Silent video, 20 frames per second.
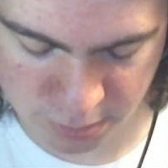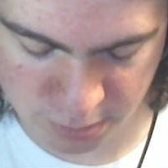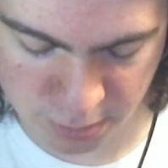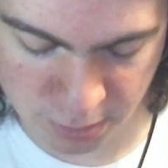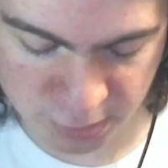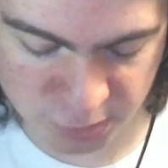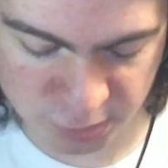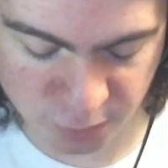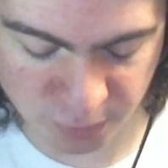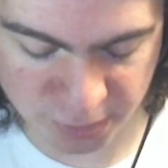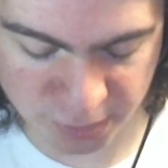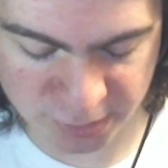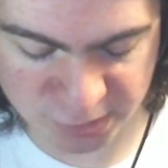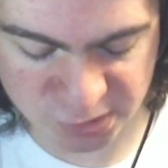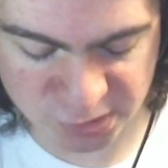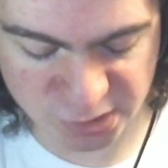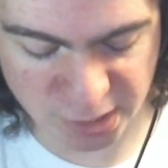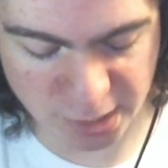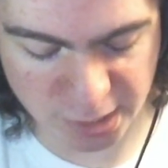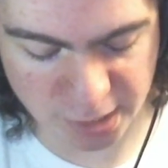so it can
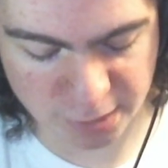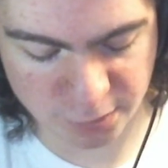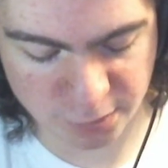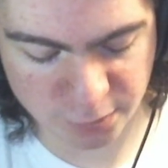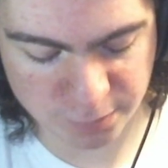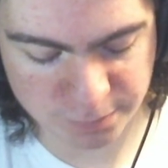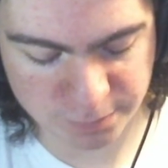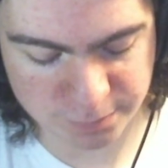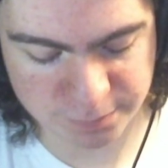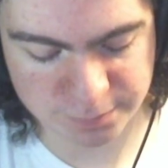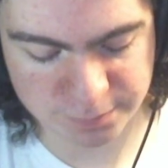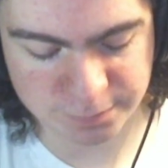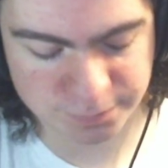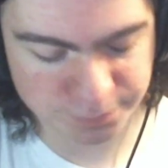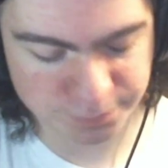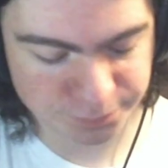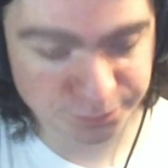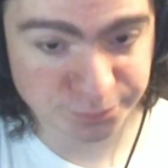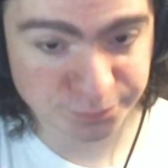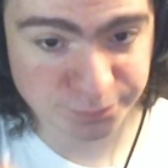stand.
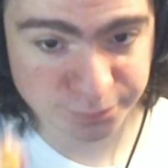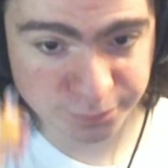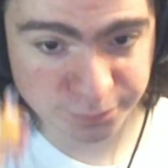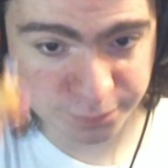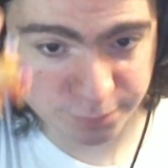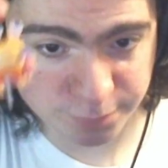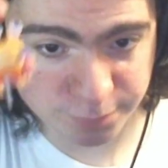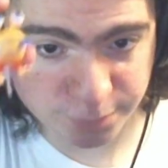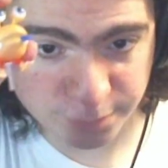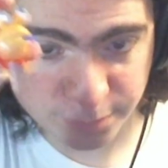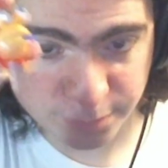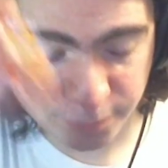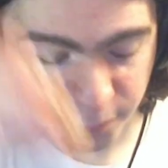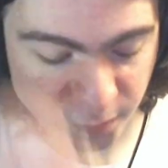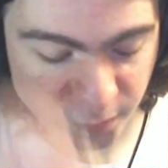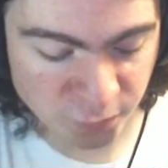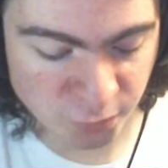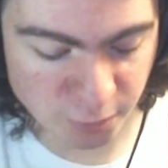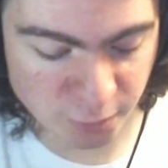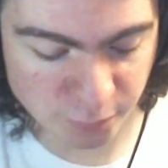
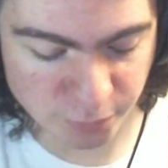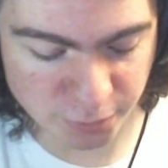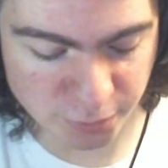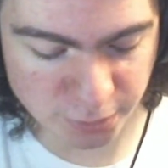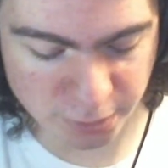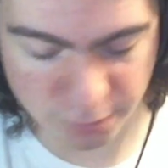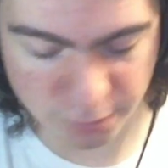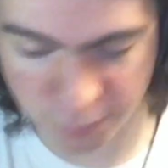So here we go.